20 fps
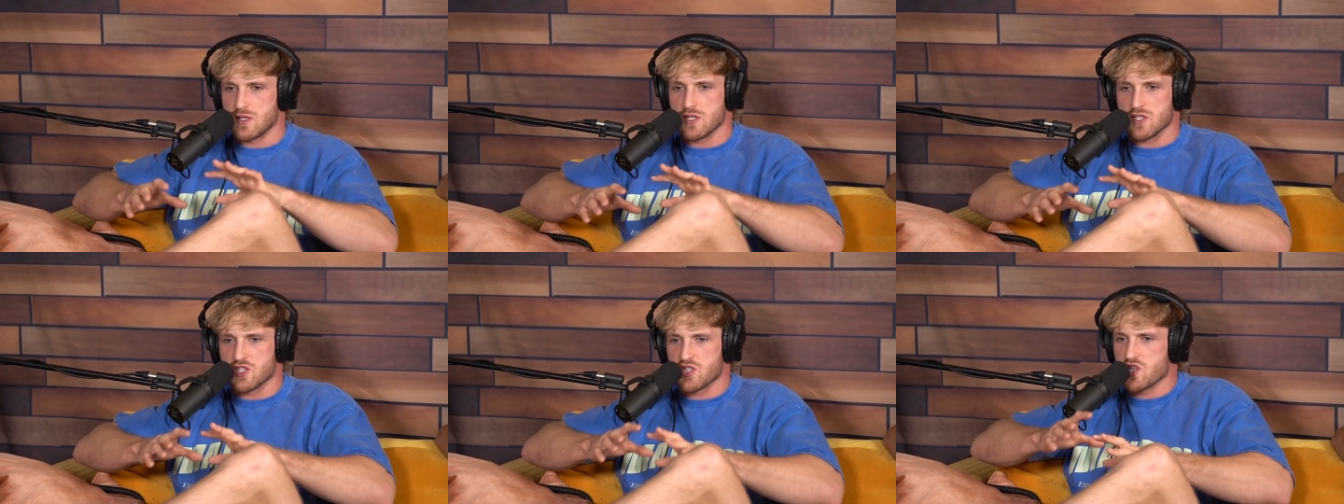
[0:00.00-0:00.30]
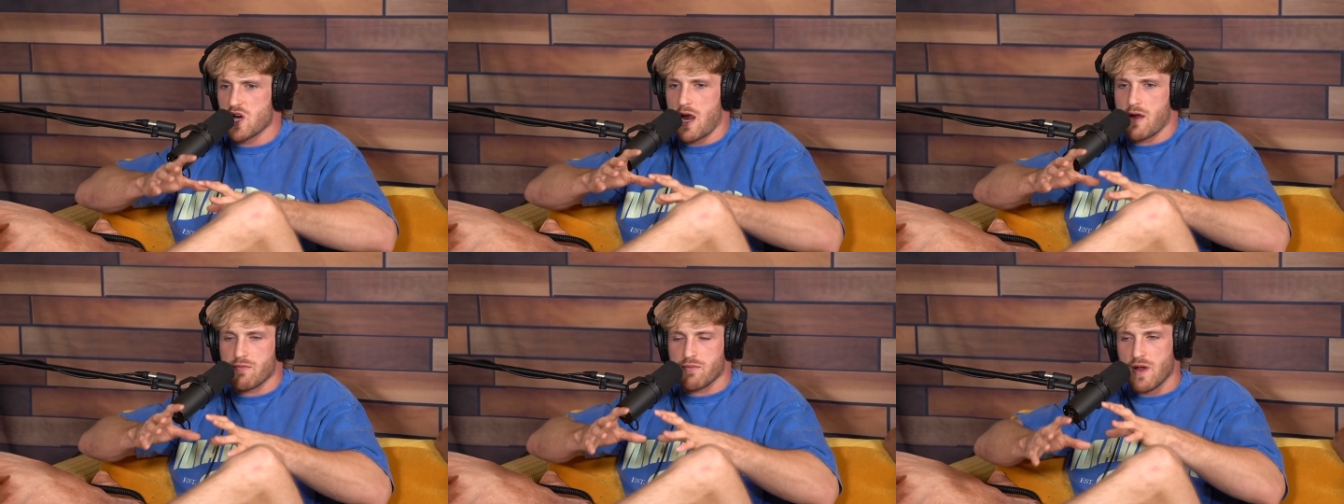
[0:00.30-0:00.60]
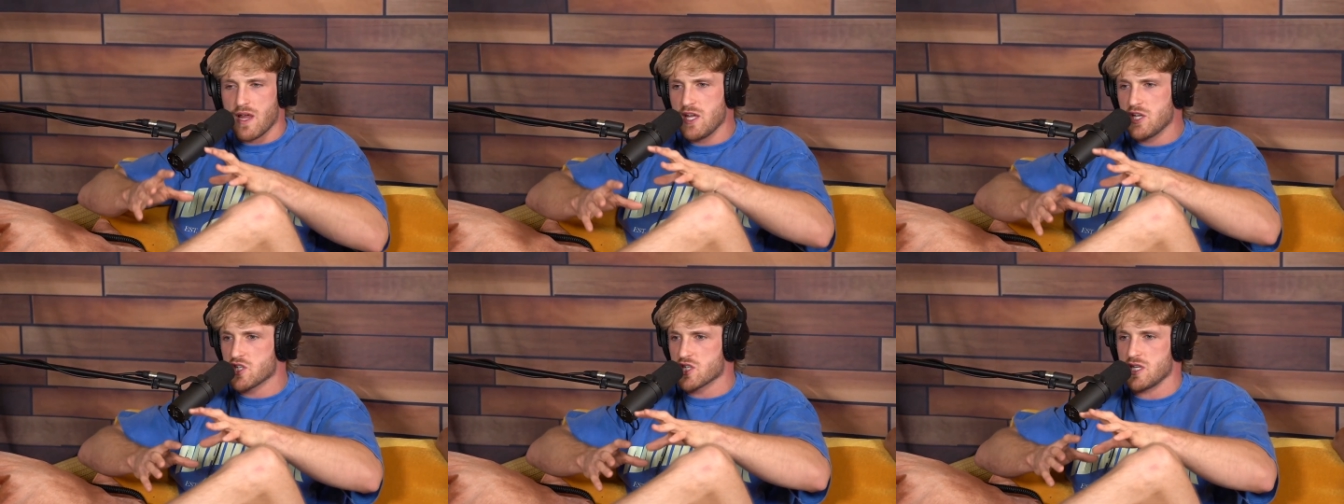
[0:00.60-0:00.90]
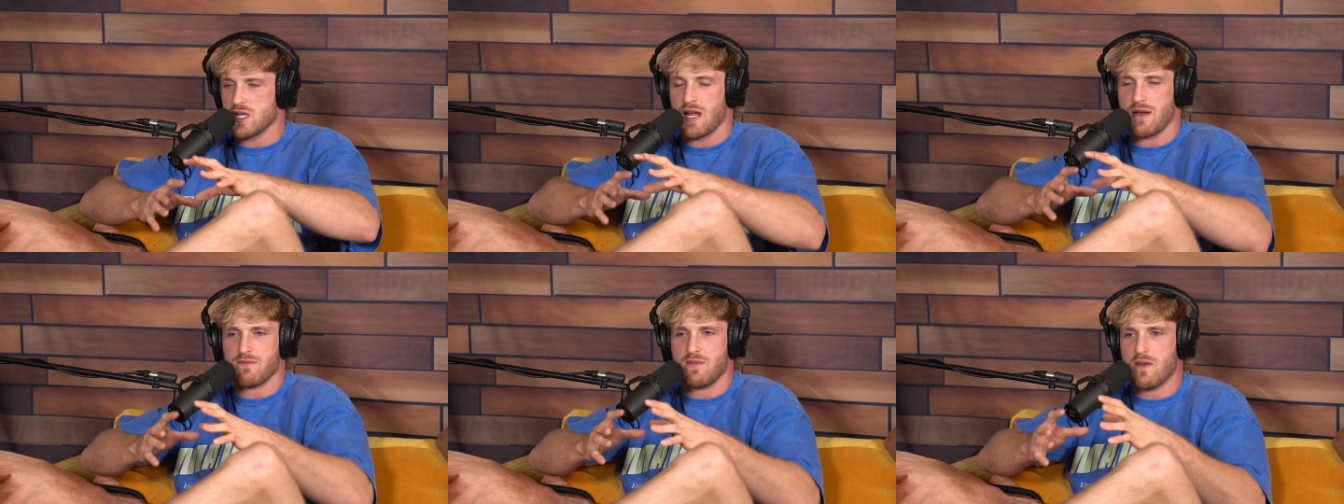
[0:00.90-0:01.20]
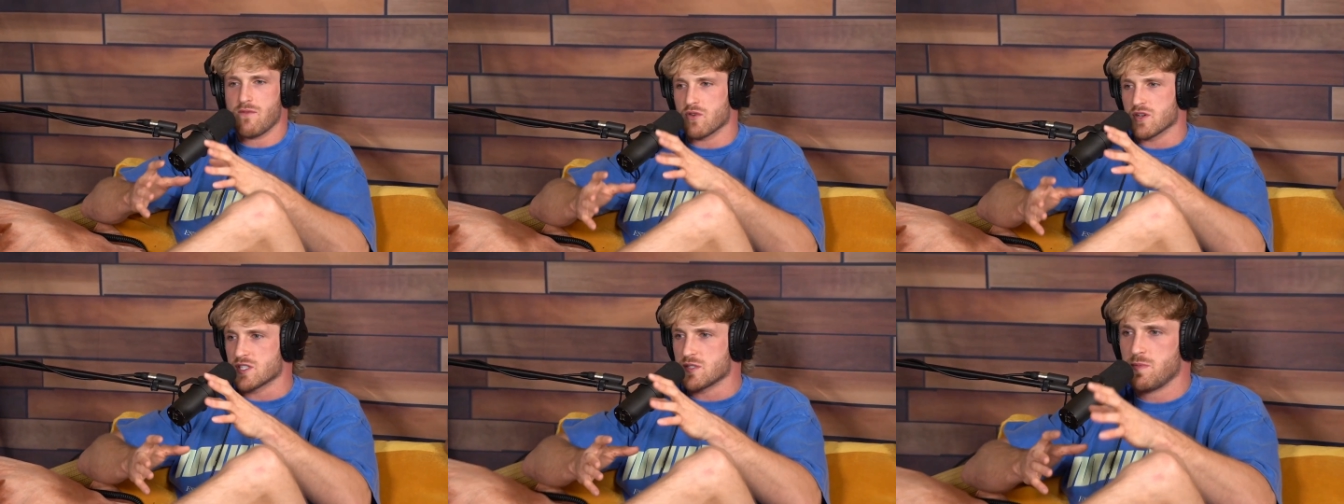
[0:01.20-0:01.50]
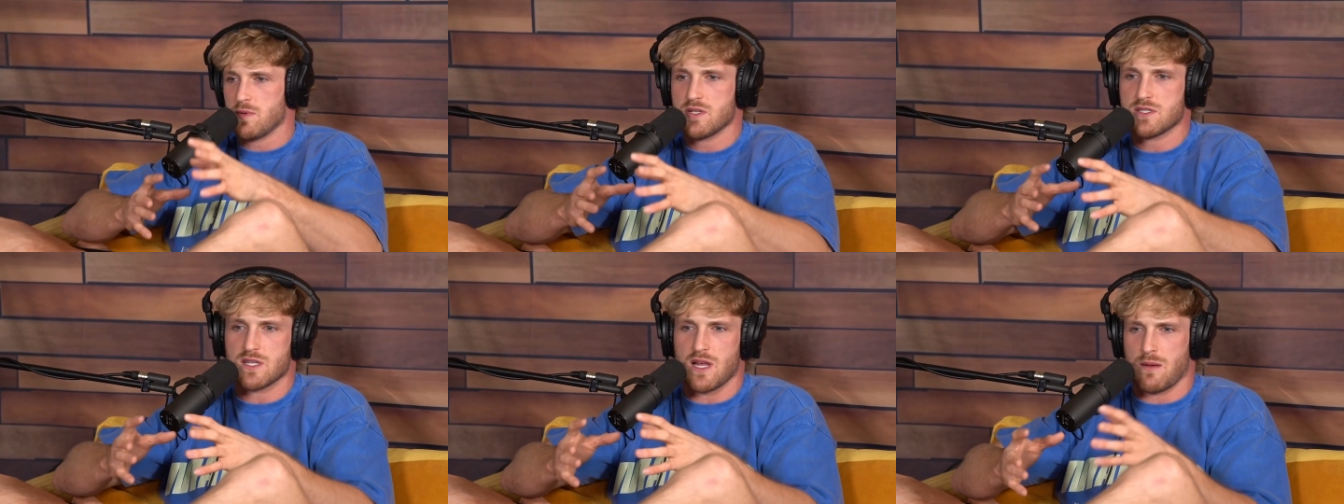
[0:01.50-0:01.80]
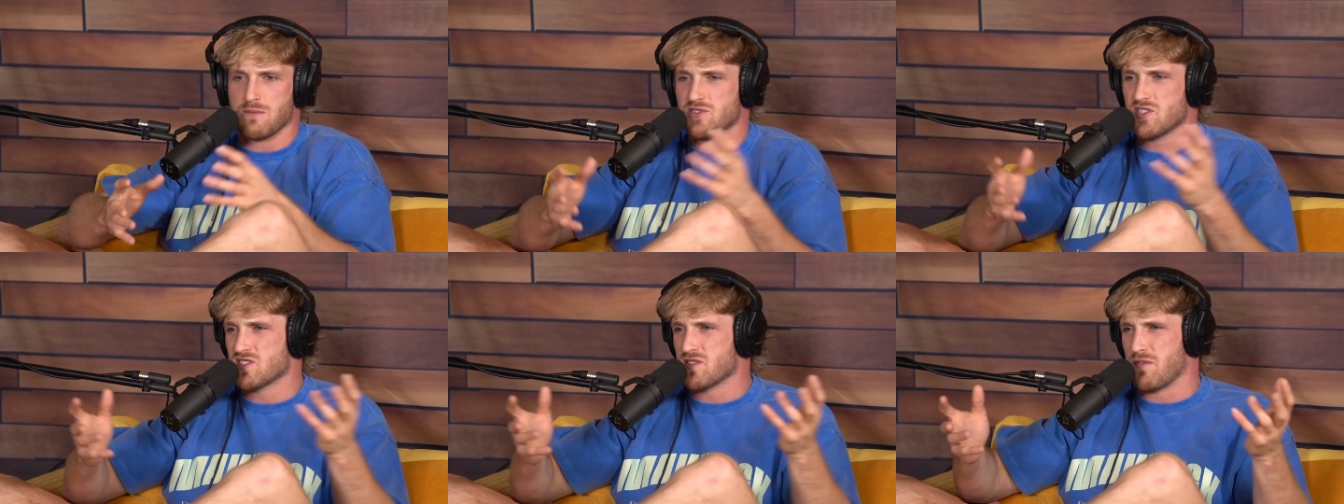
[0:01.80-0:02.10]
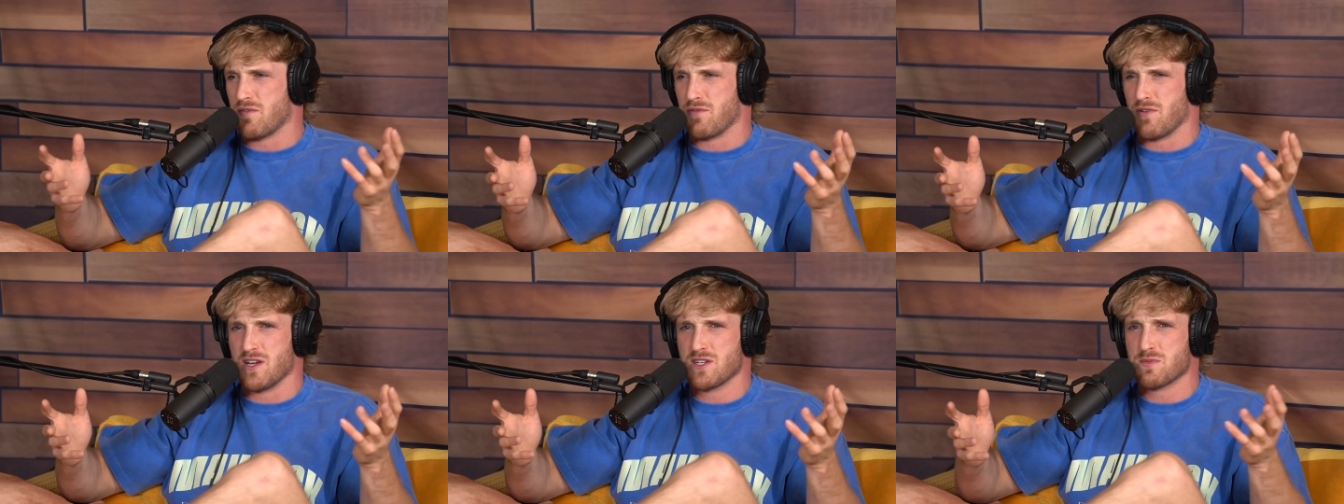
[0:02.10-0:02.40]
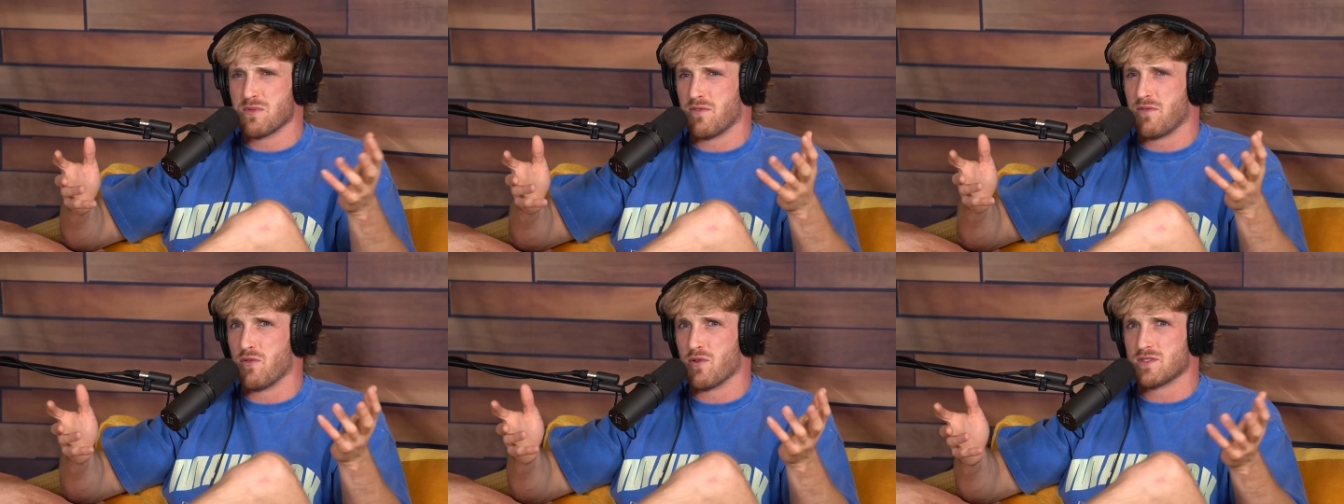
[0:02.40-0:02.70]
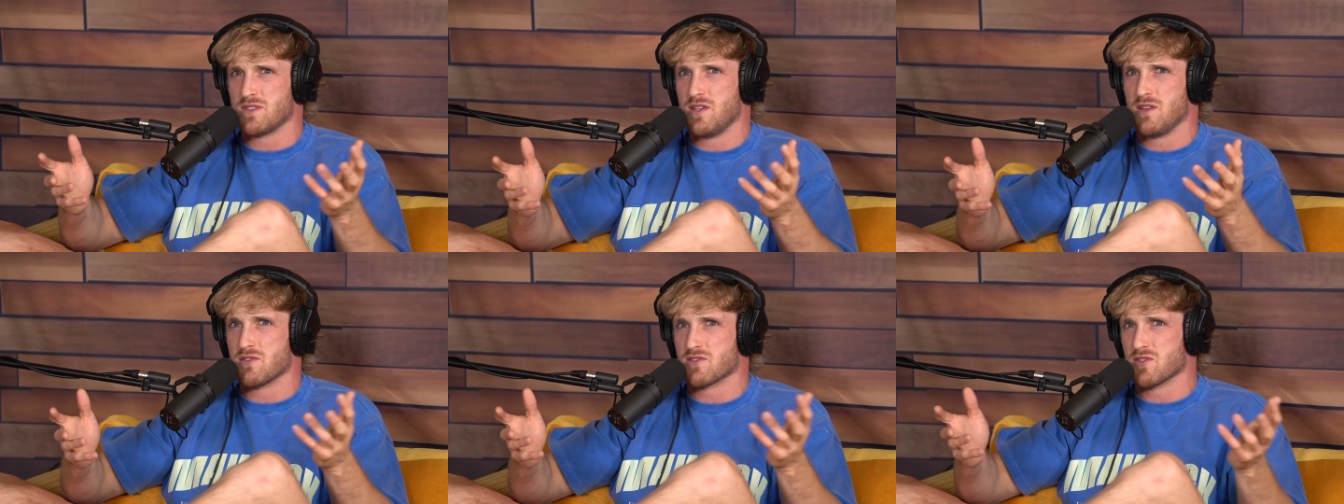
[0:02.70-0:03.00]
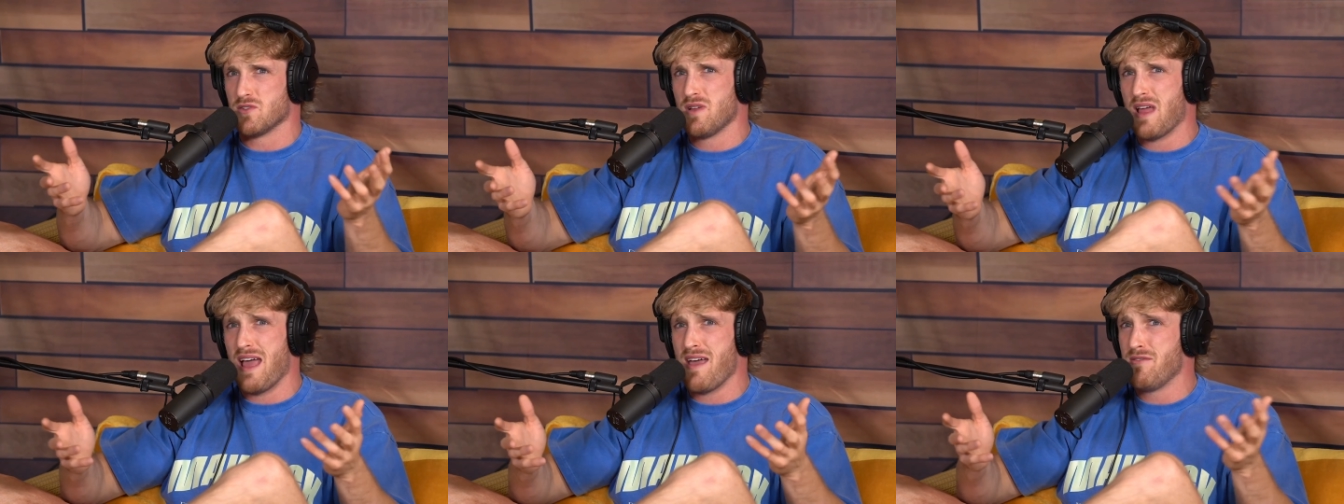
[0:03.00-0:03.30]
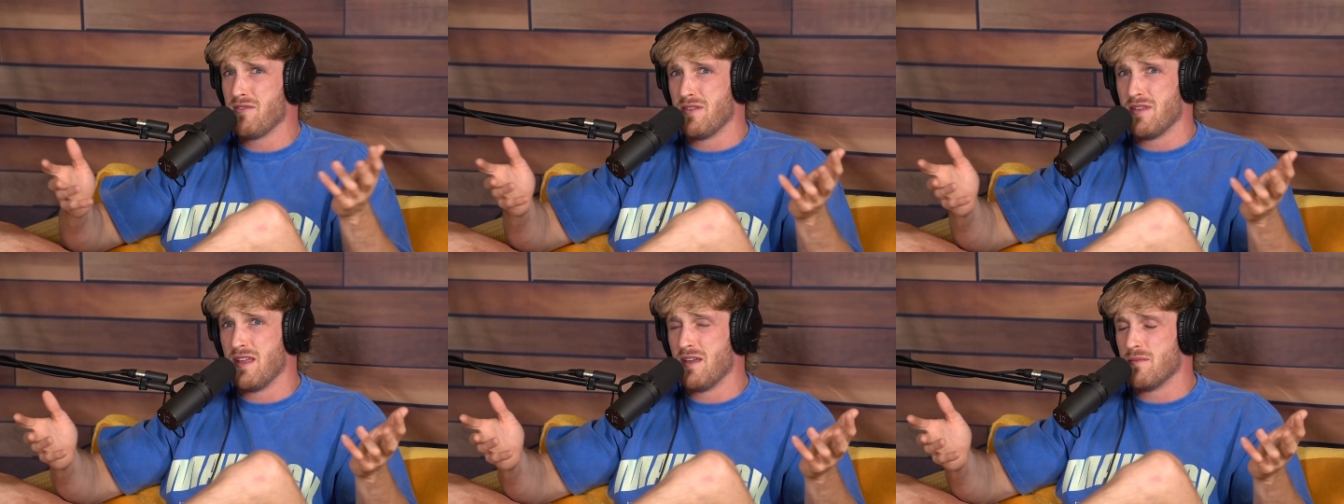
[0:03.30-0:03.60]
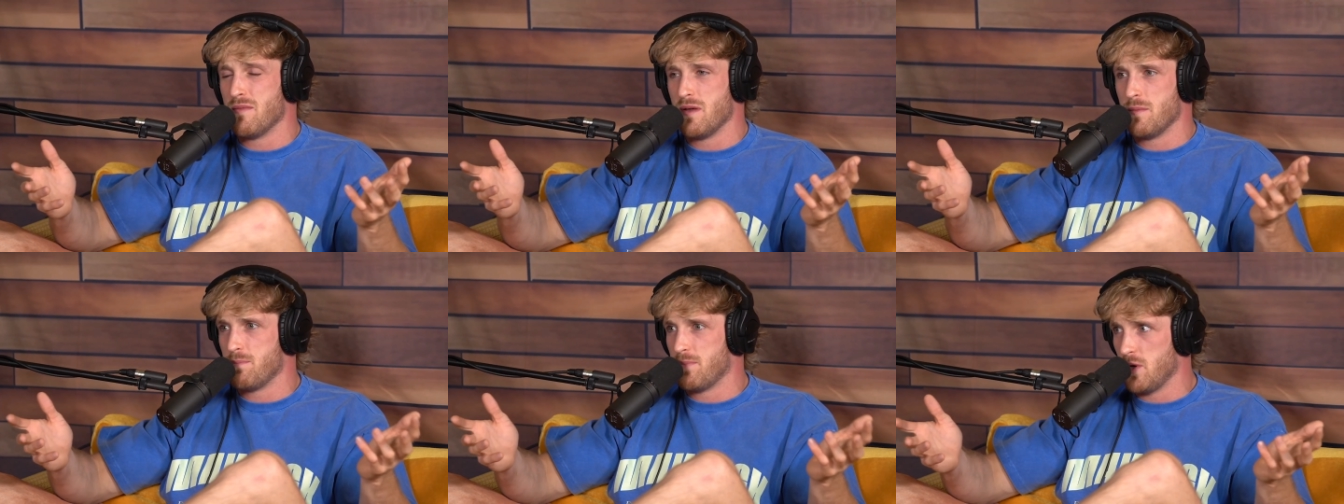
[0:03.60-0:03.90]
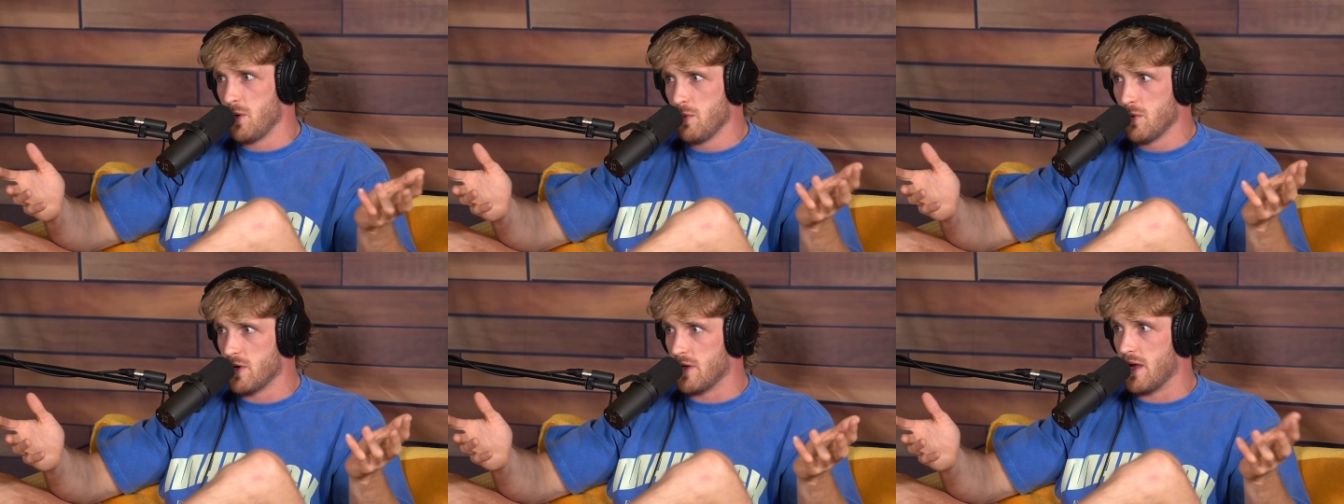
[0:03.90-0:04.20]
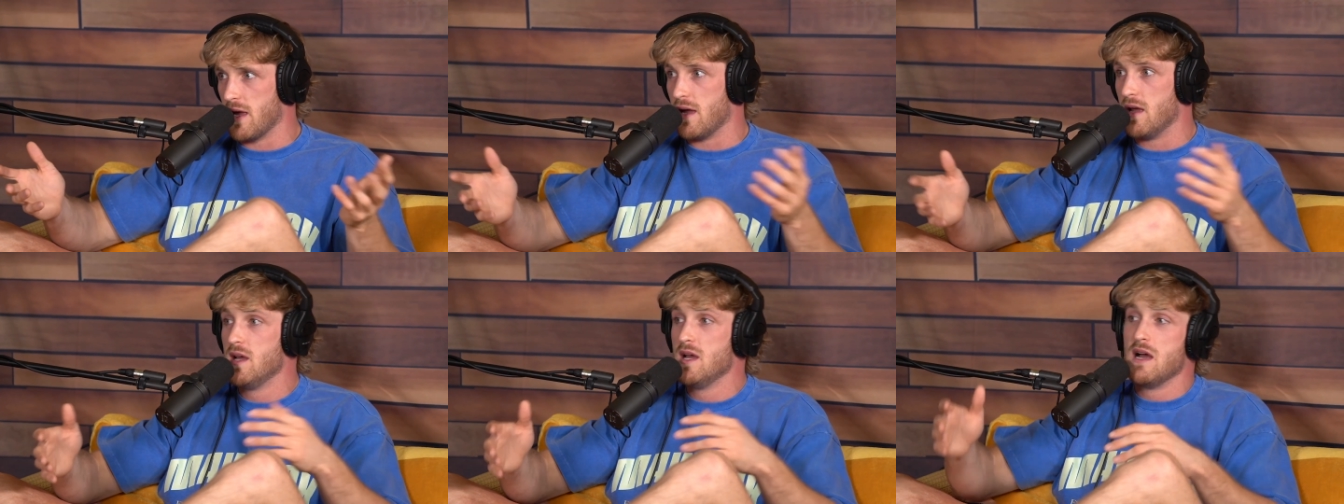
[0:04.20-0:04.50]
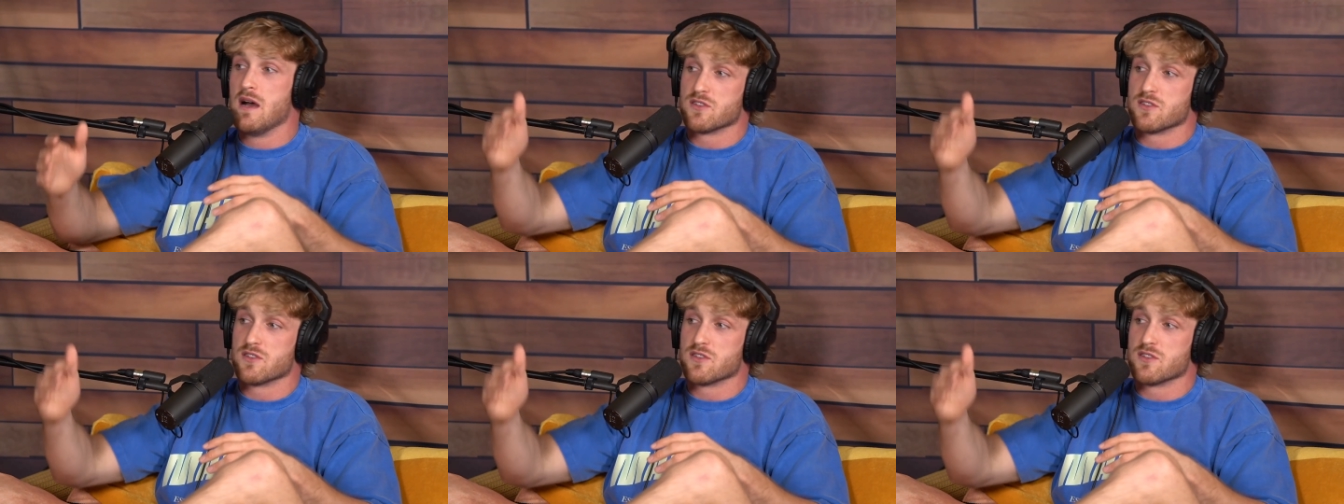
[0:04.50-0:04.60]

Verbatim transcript: This gyration. I've never experienced it. I'm just a freshman, 14 years old. I haven't hit, hit puberty yet.